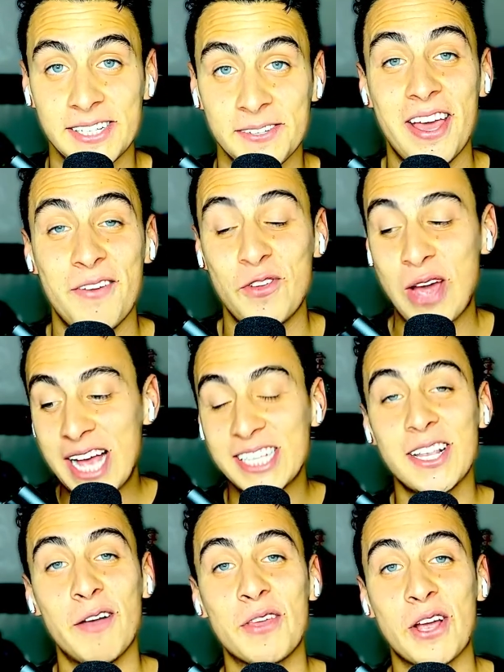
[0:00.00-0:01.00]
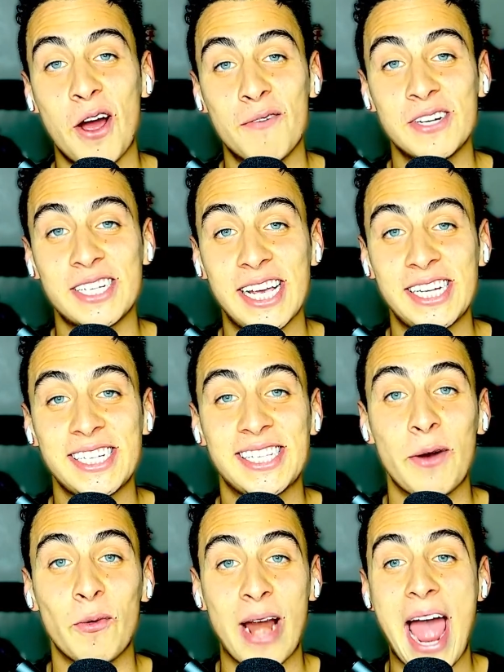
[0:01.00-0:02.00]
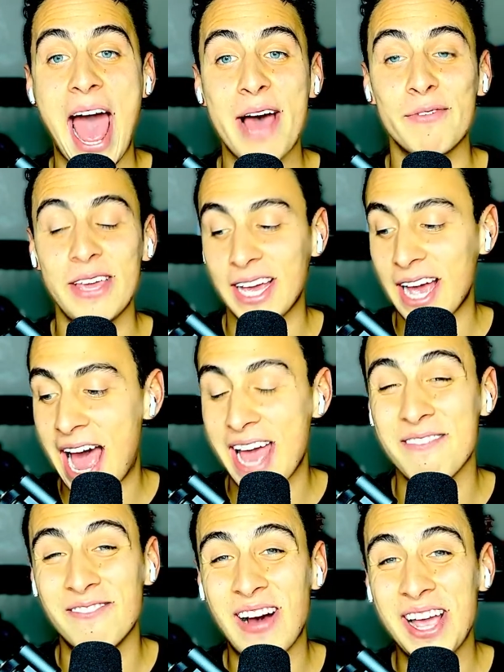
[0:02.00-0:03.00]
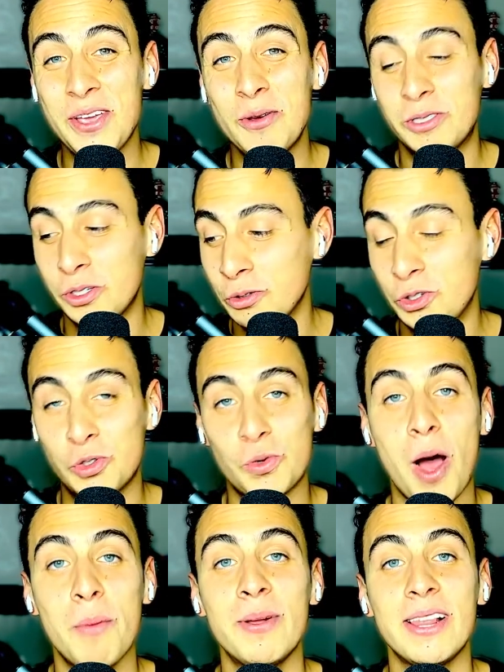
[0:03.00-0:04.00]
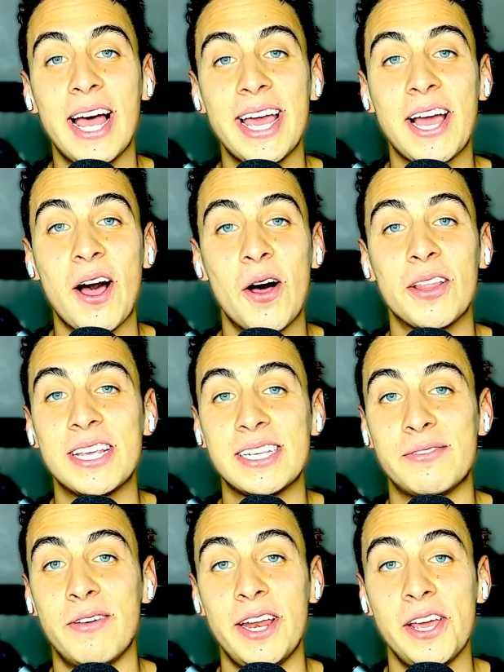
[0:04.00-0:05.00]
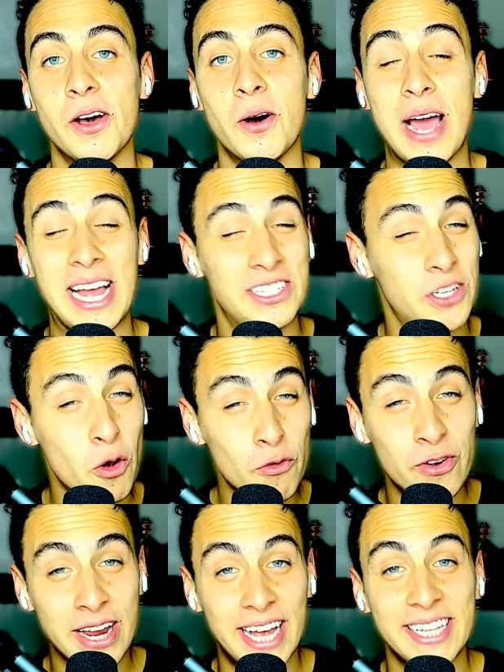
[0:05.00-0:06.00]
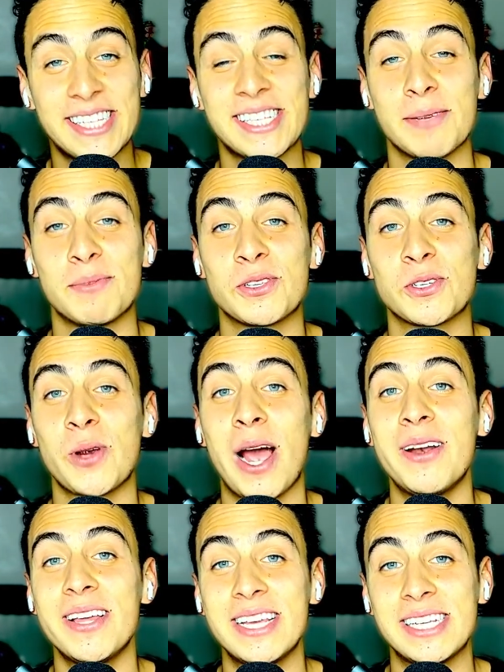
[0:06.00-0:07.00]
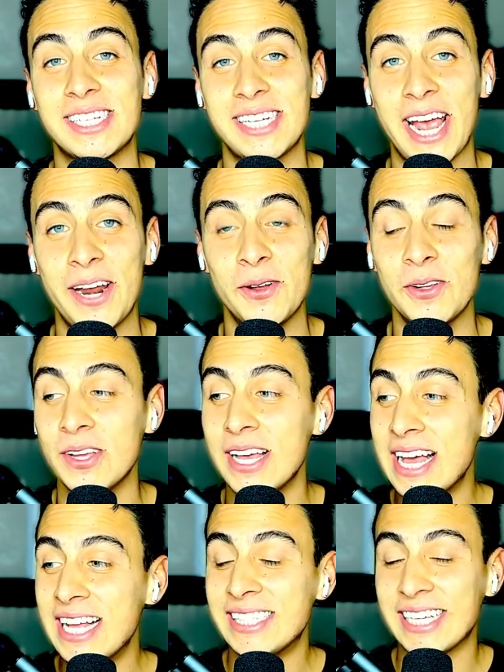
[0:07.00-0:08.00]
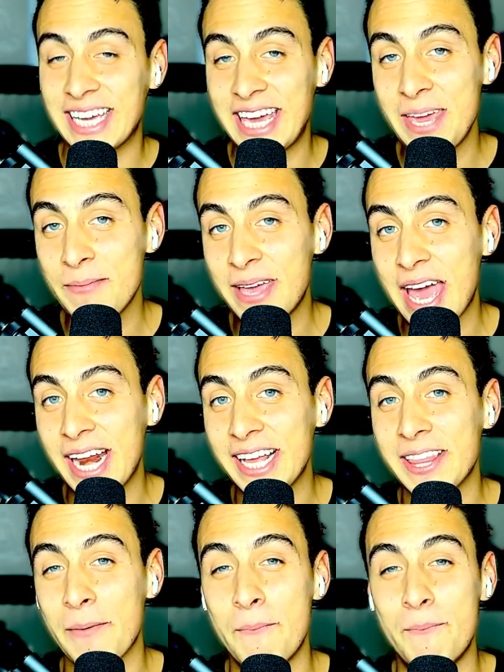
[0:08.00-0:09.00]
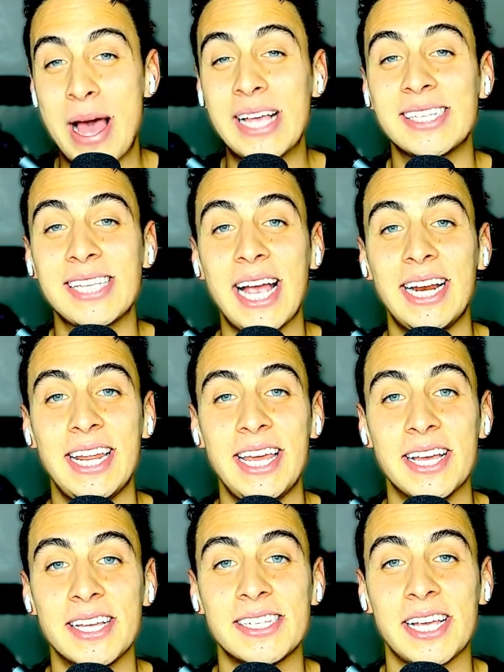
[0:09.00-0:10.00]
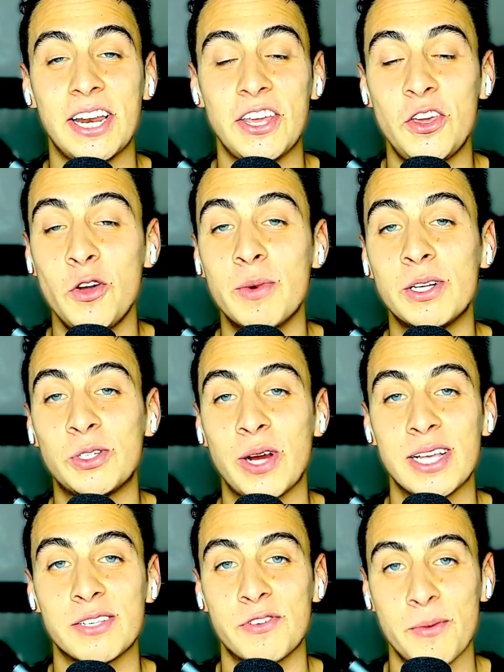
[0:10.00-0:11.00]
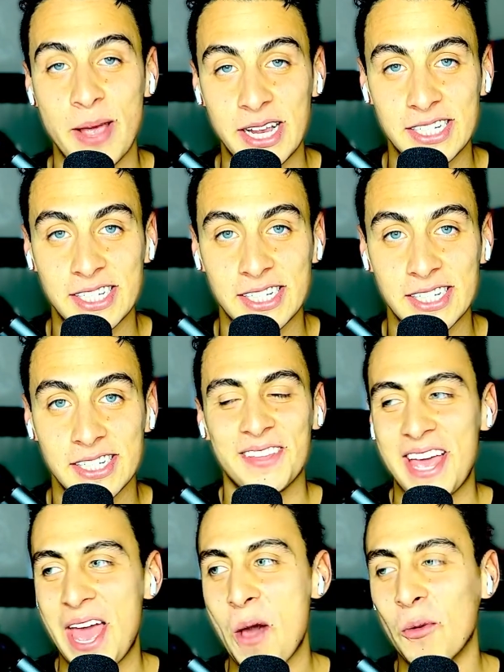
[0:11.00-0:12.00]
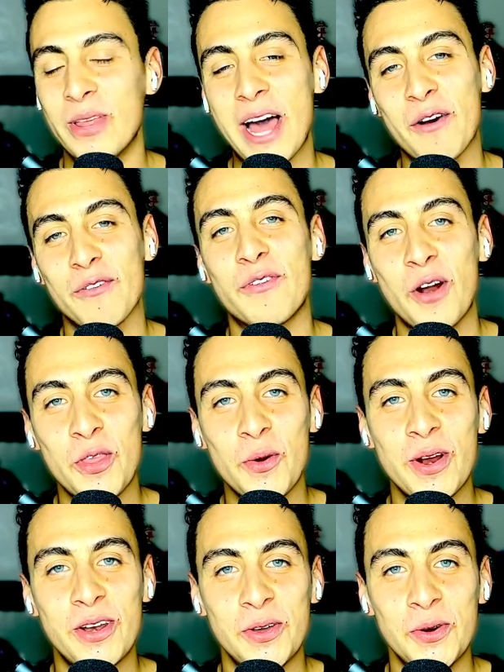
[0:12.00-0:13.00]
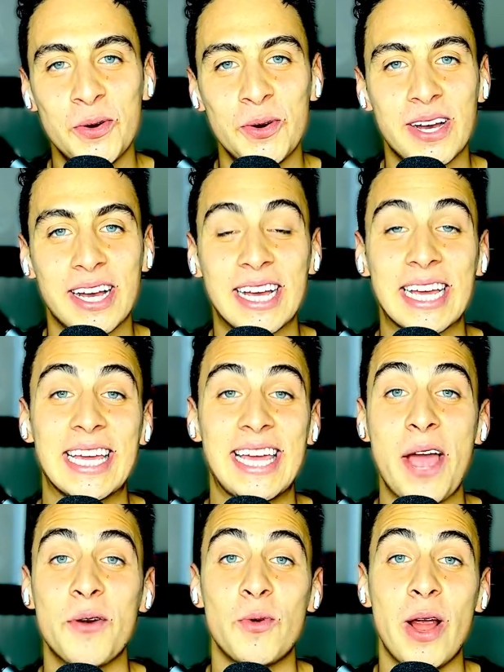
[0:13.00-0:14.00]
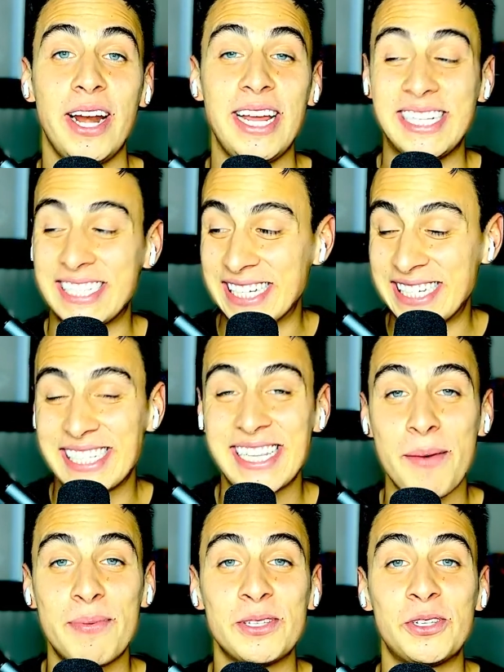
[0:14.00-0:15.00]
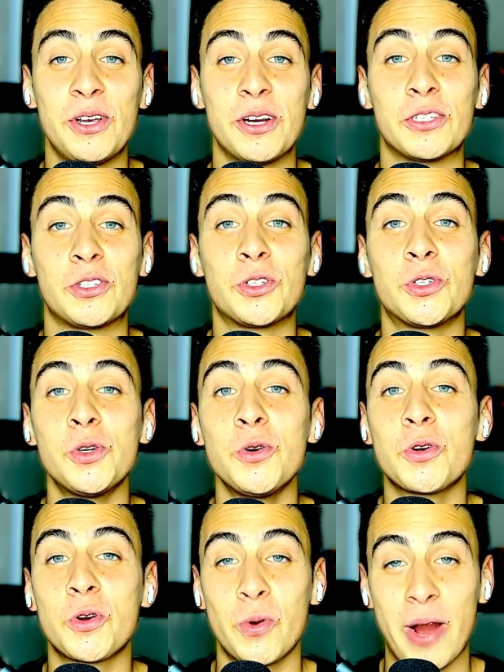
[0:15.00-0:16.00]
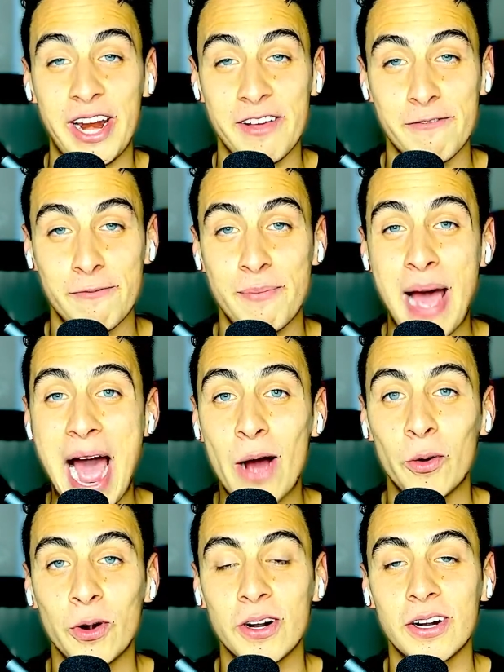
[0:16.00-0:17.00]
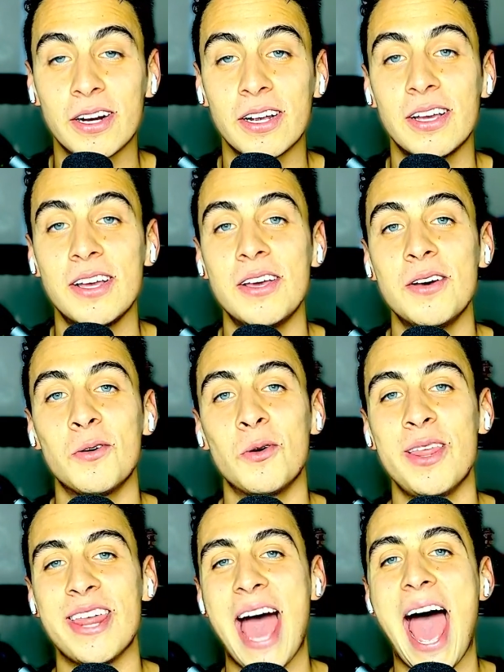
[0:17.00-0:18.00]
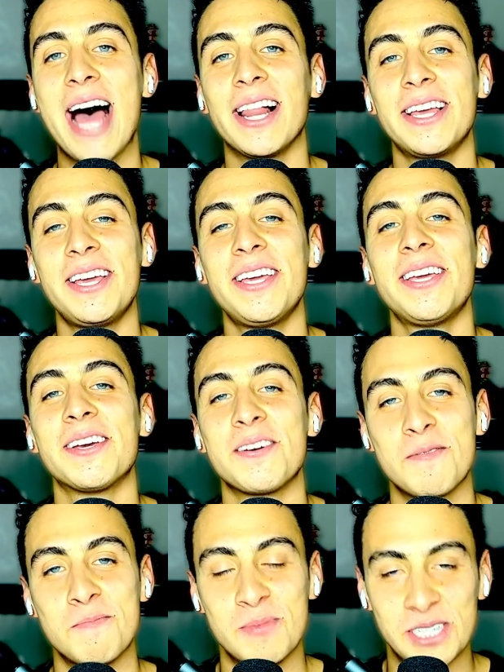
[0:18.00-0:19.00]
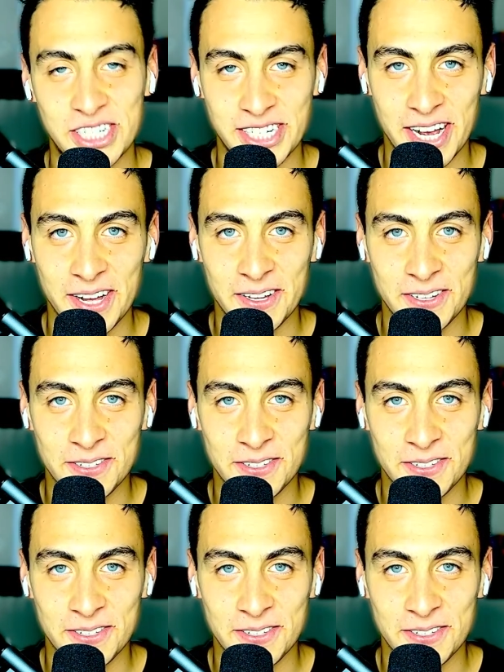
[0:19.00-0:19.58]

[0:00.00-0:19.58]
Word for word: If you guys love the conversations that we're having, I invite you to drop a like on this video and don't forget to subscribe to this channel to keep getting the best ideas in human transformation. And without further ado, get ready to step into your true creative power with Allie Michelle.